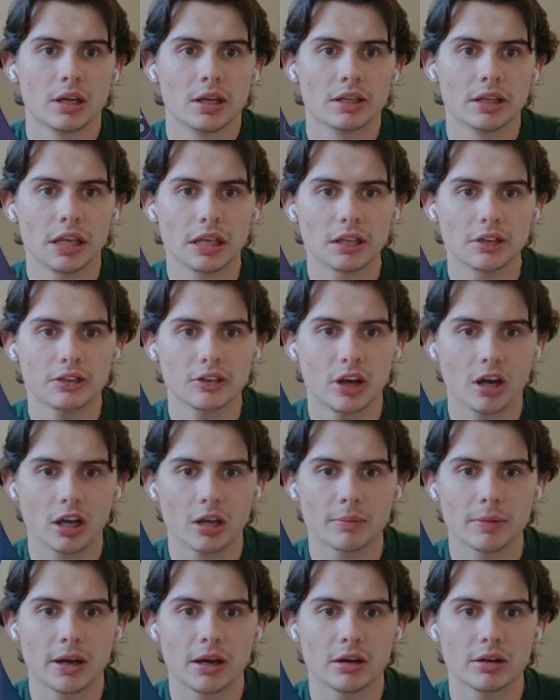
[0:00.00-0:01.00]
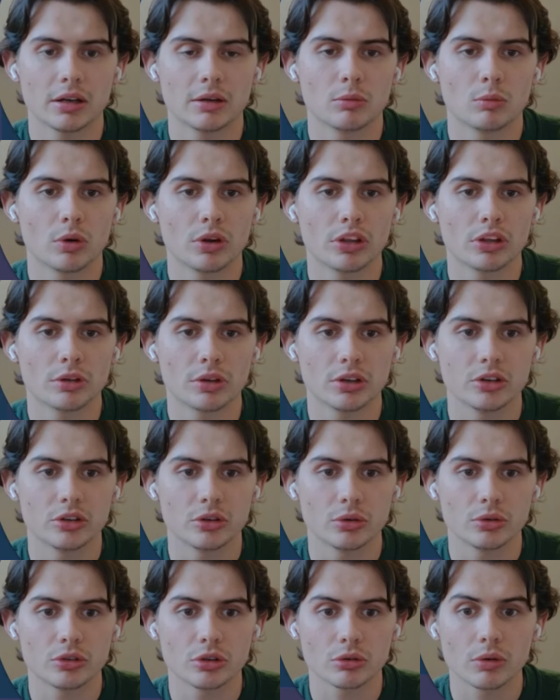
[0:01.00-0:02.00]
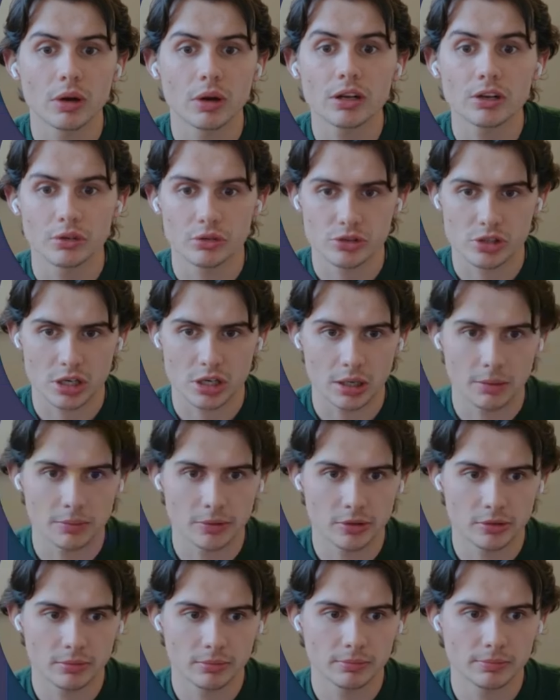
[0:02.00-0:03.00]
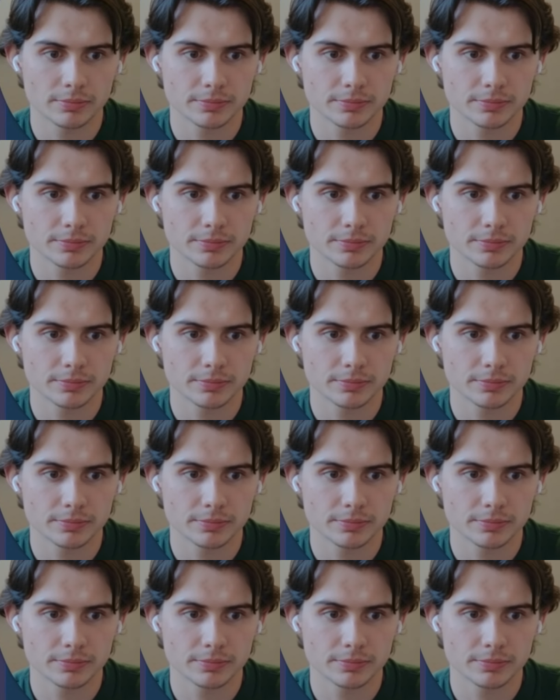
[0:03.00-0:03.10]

Now let's talk about what you can do to run your jobs.